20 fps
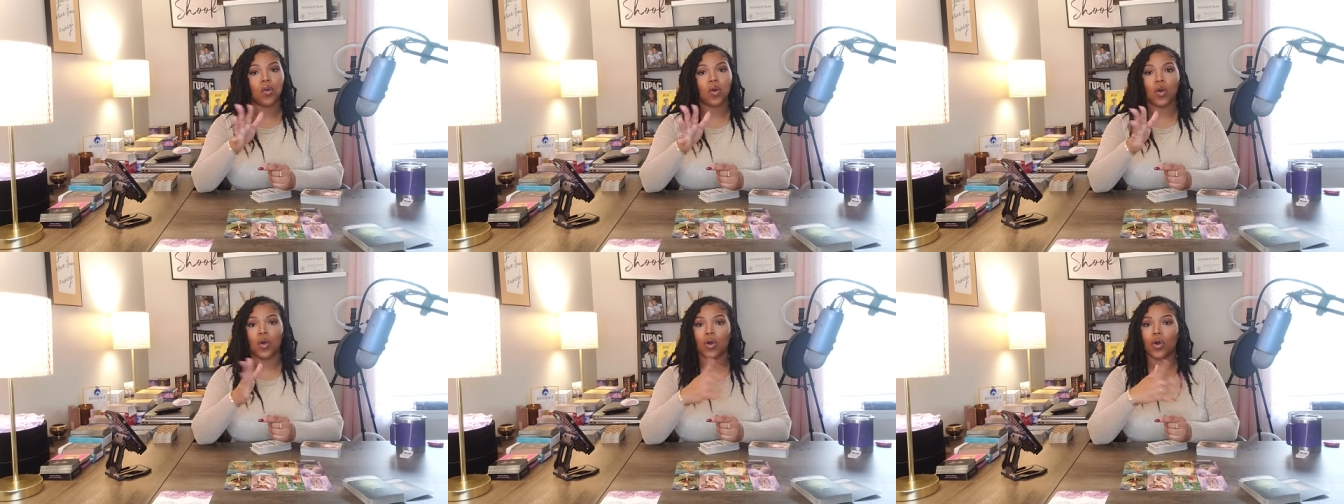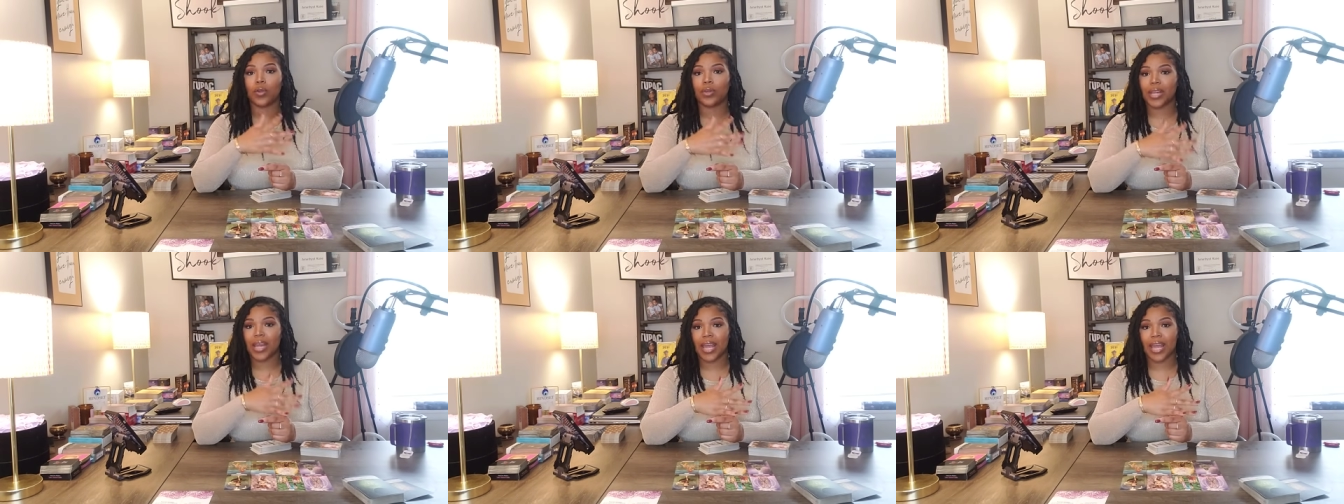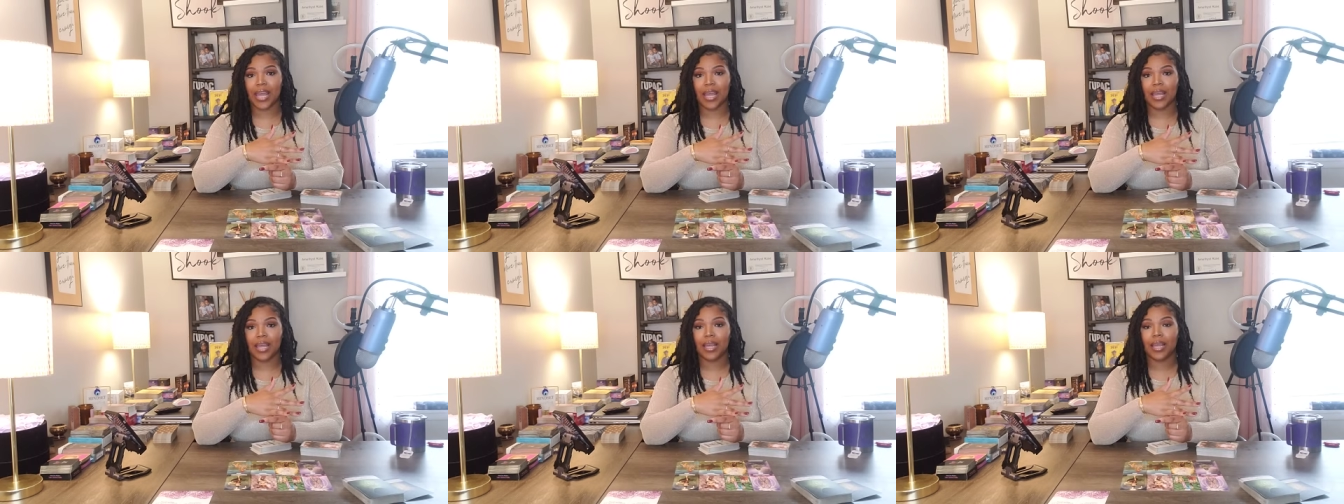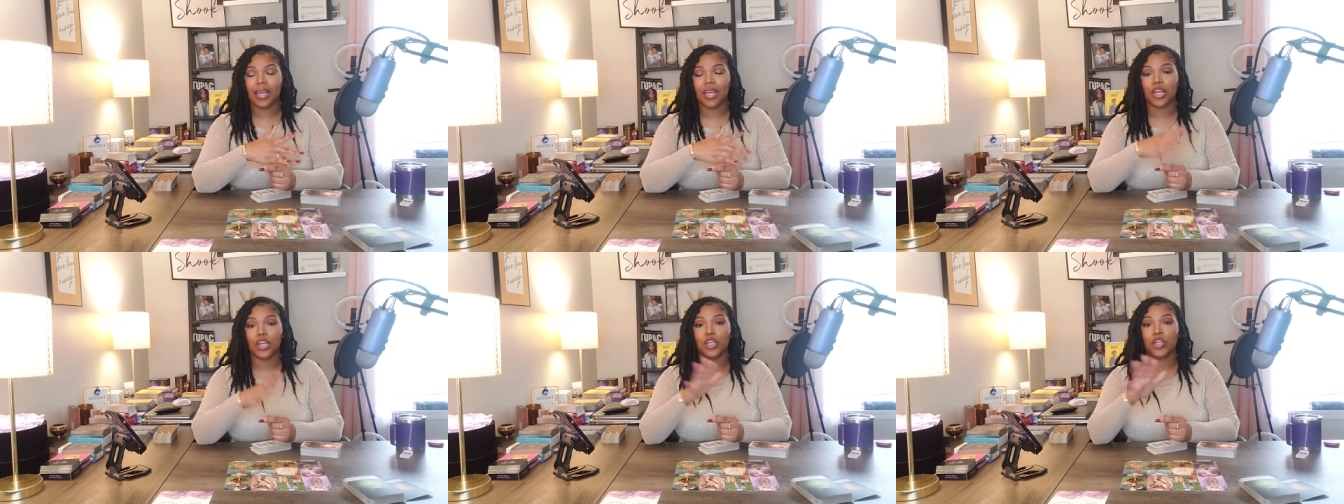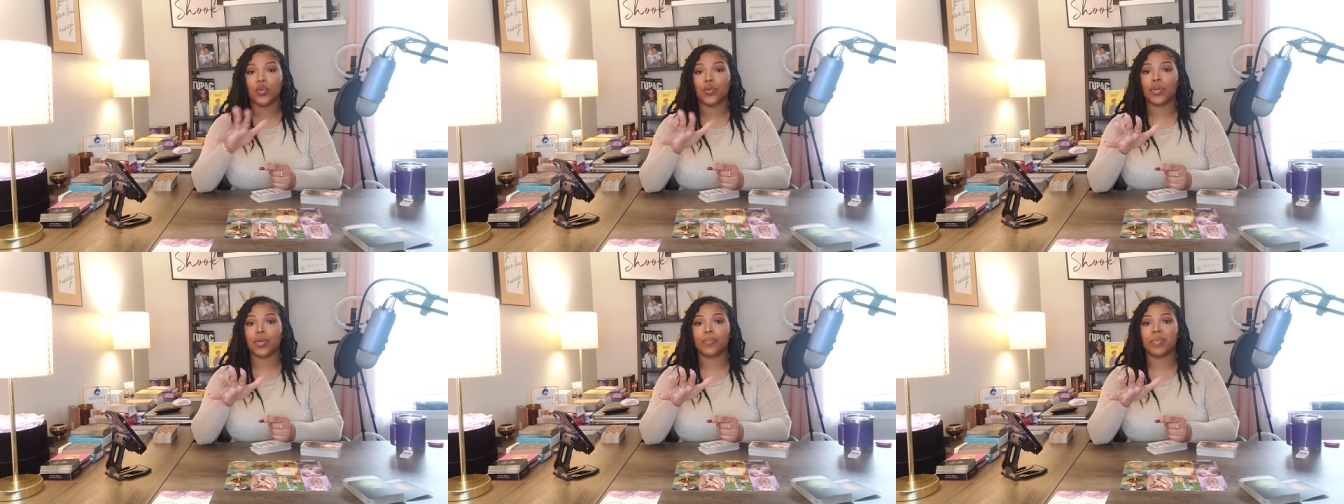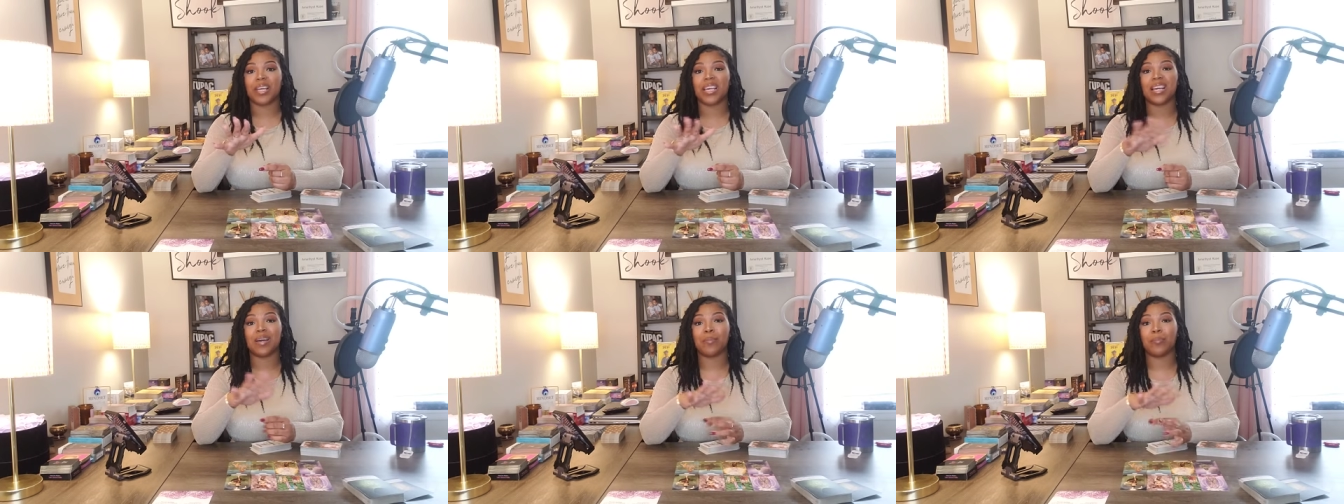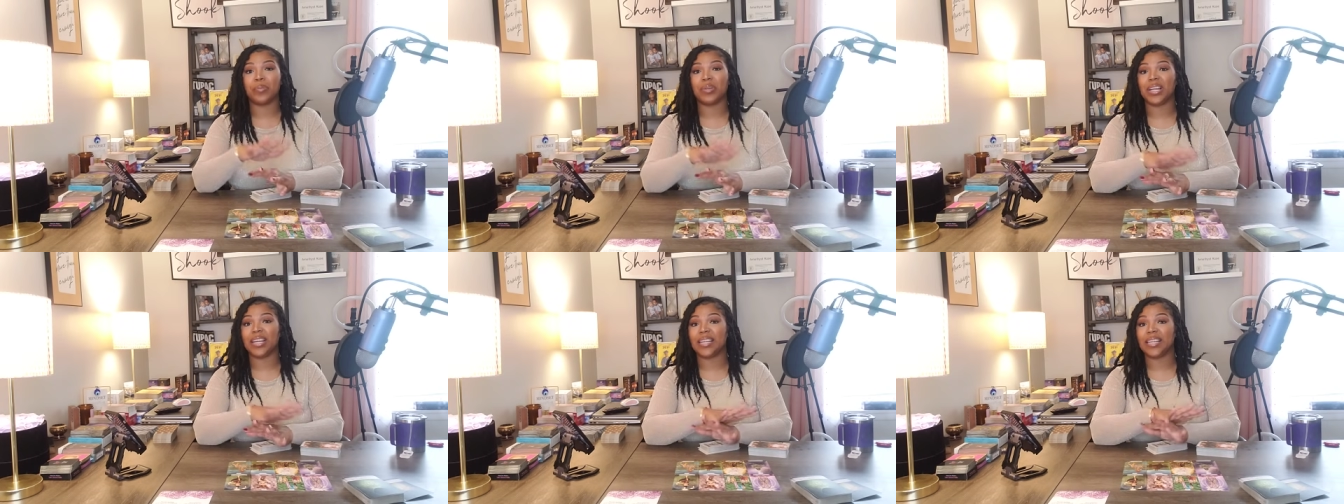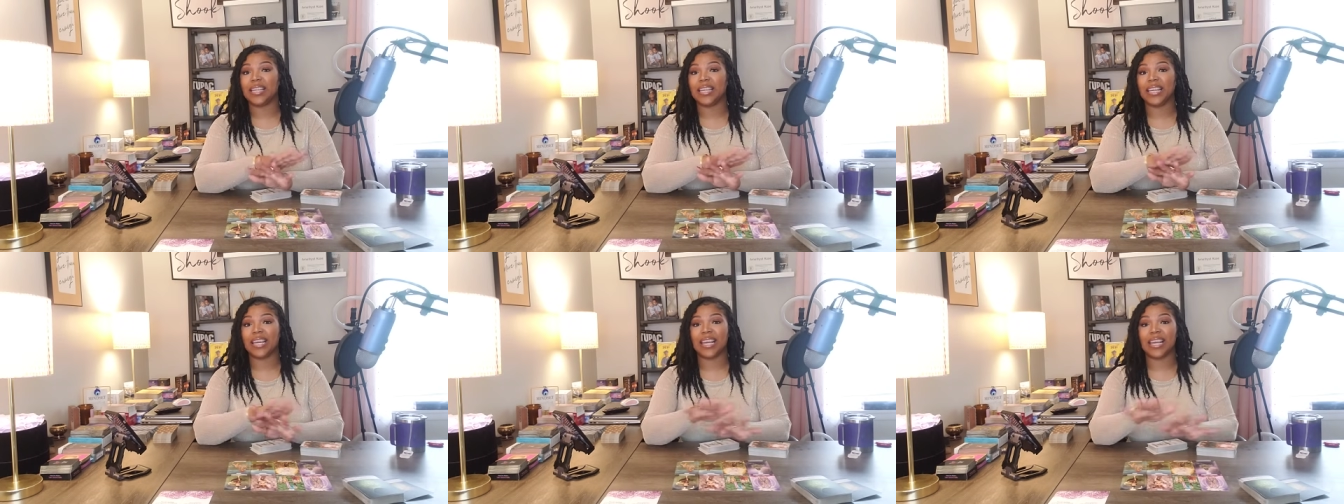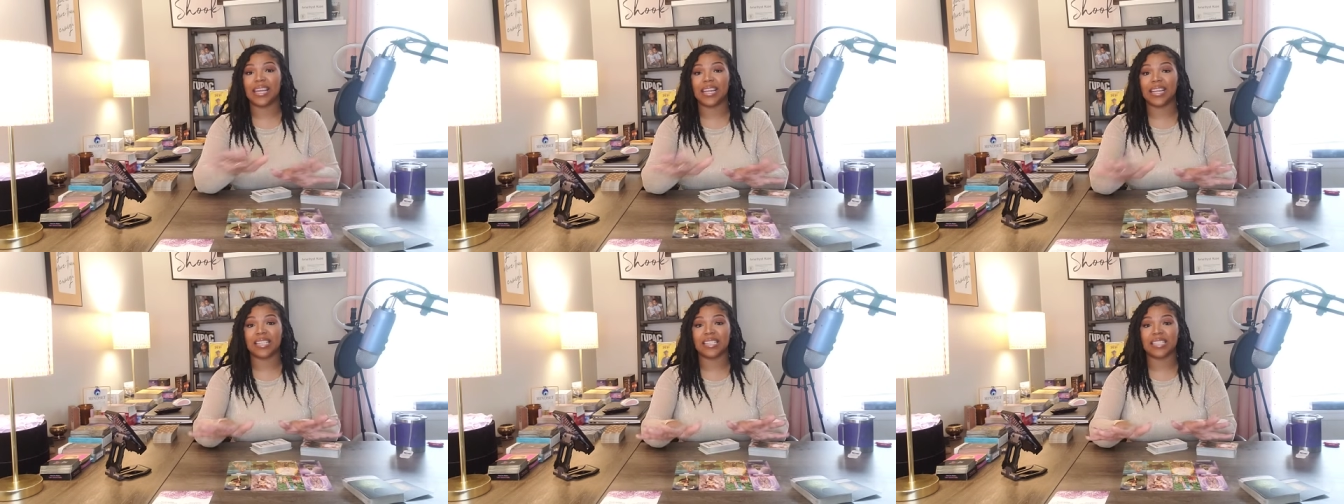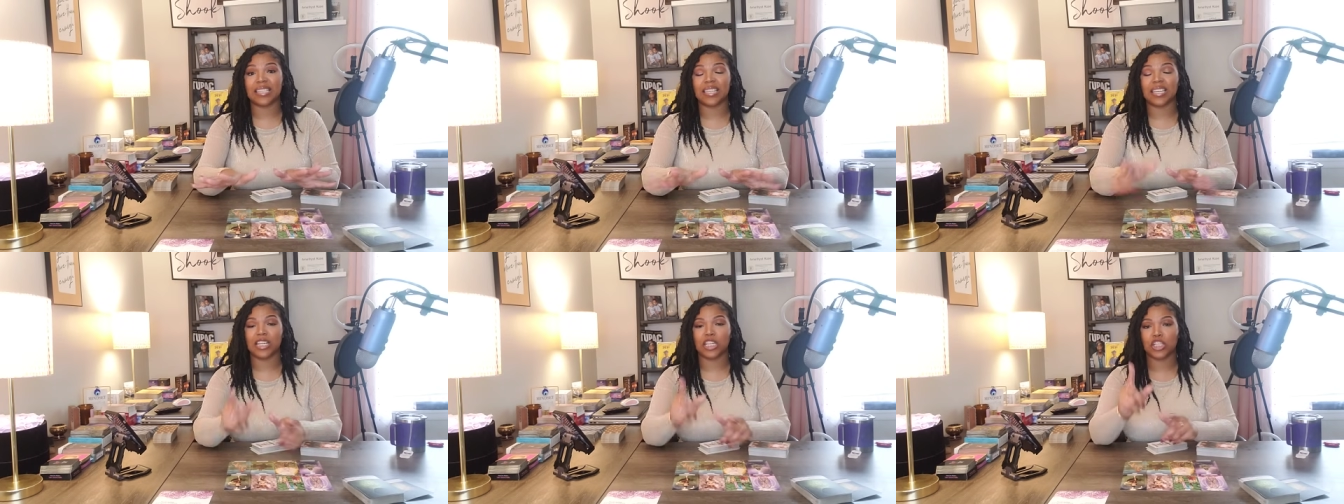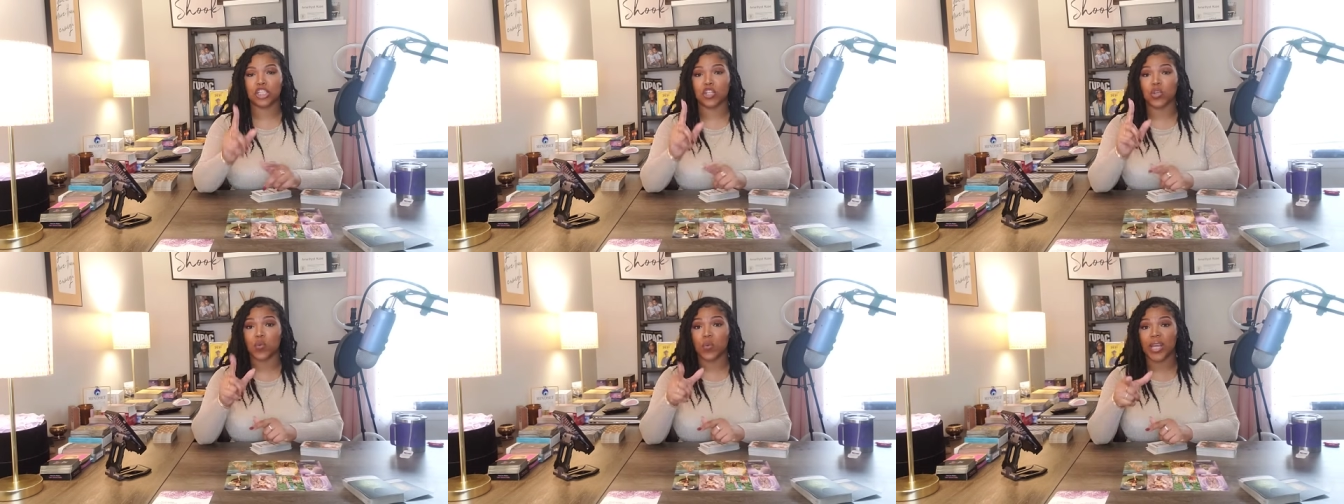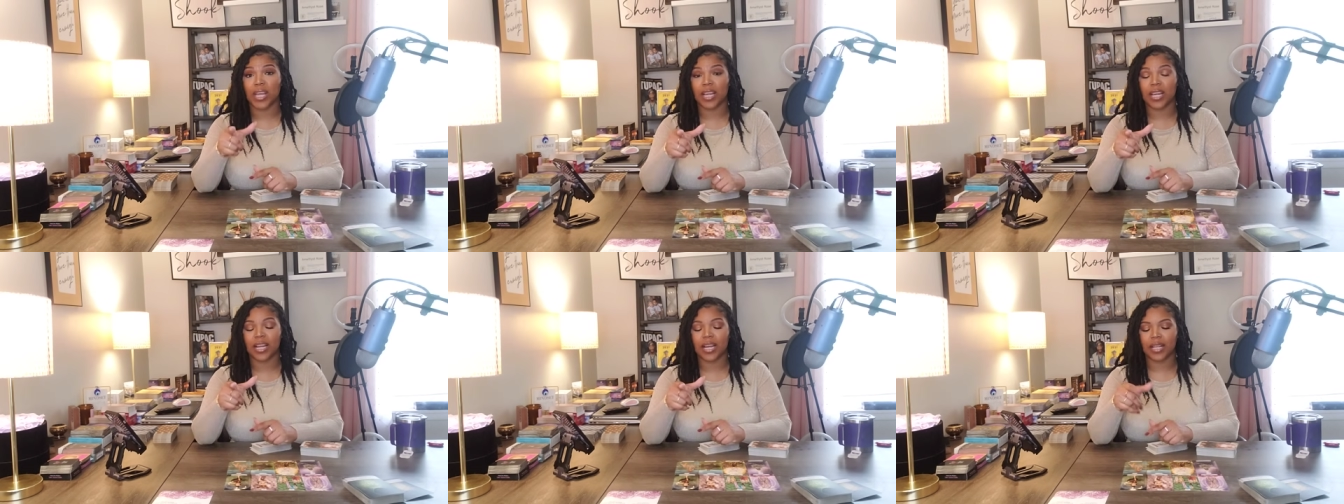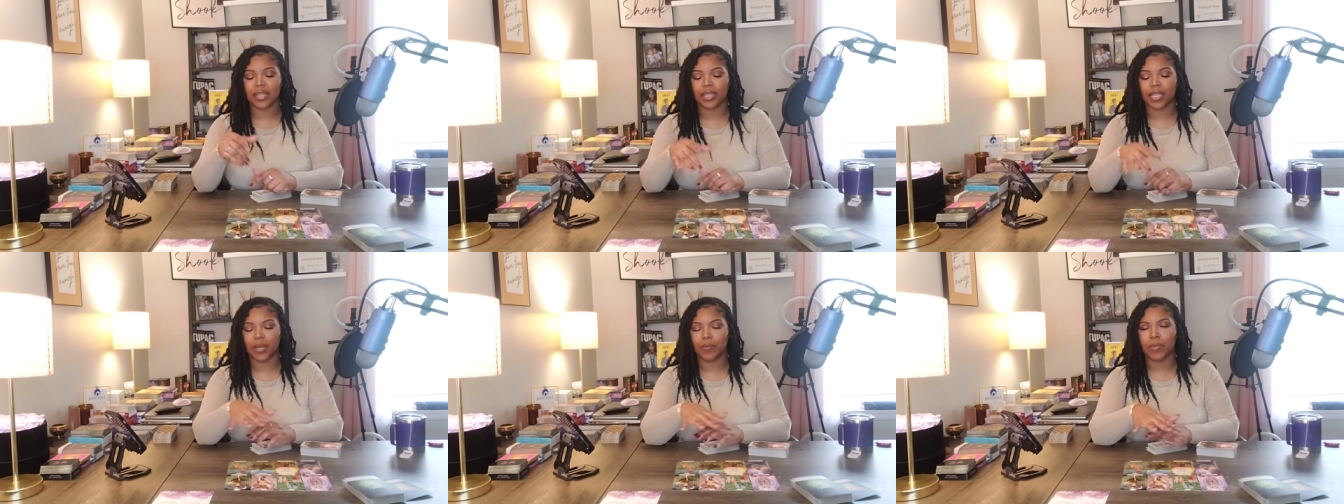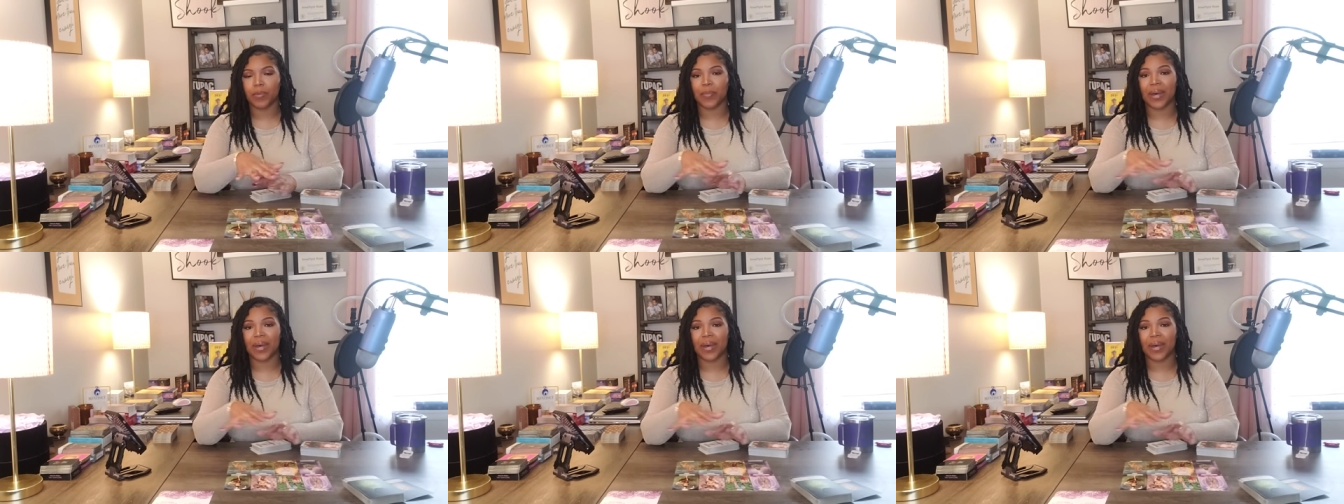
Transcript: all day you could be completely innocent doing nothing.